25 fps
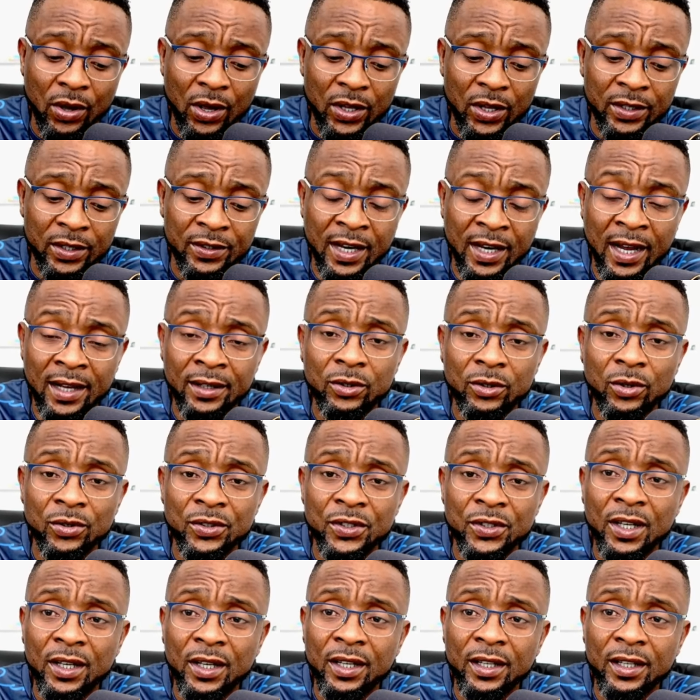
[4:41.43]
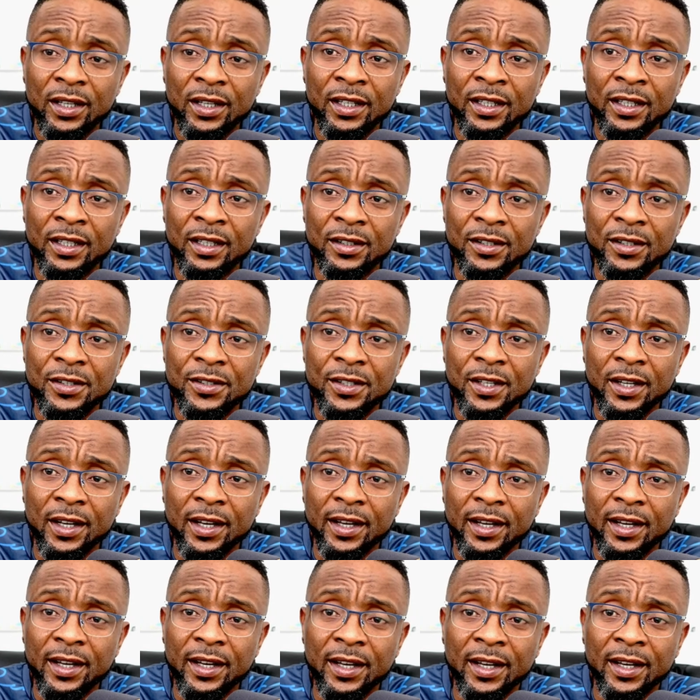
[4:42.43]
Dangote is
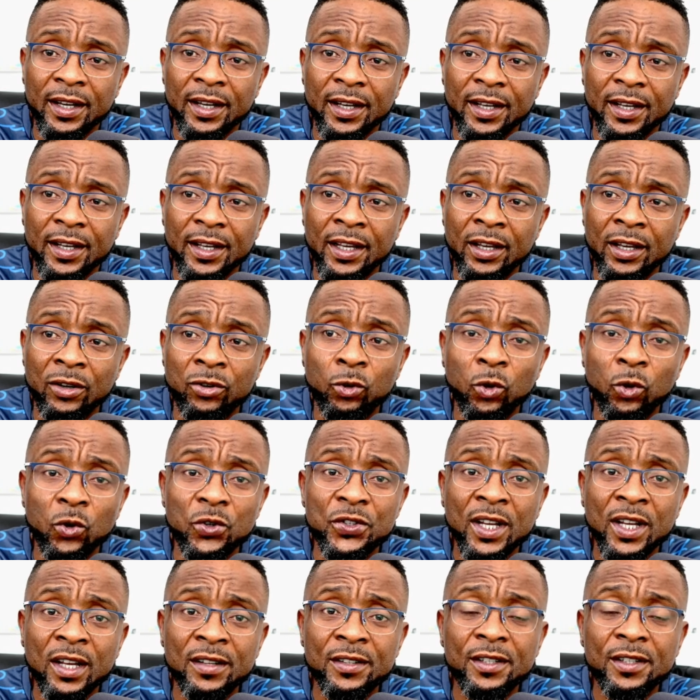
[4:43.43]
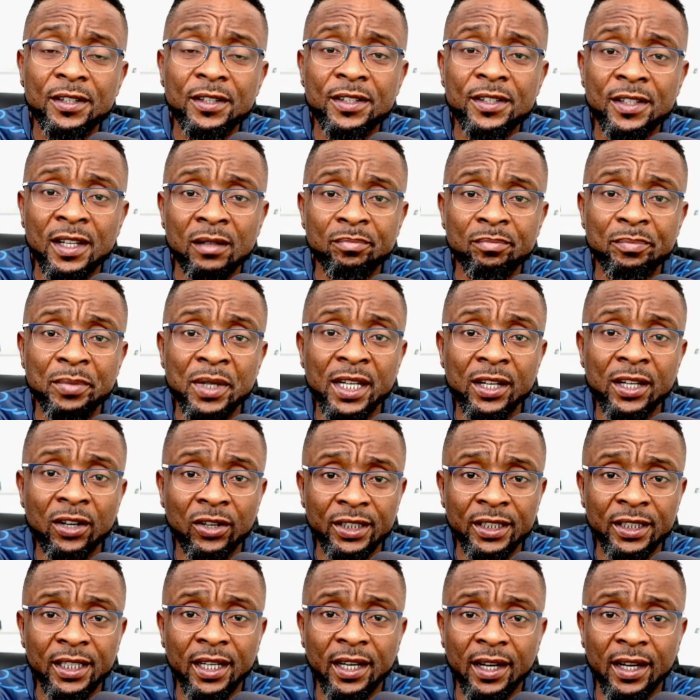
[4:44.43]
a quota system
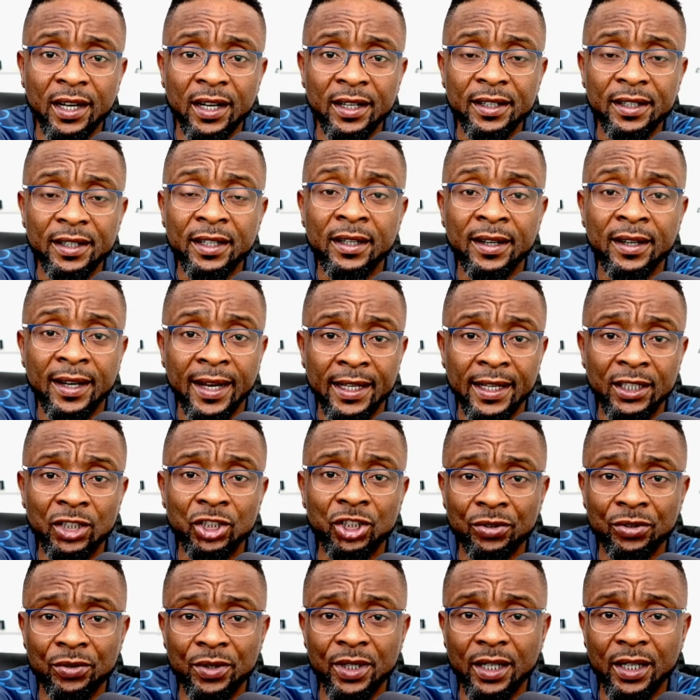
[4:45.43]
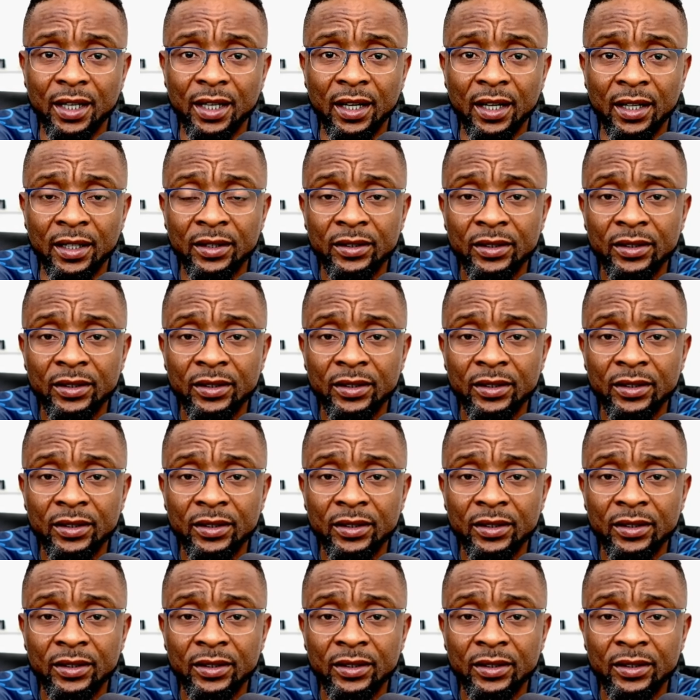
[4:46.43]
billionaire in Nigeria.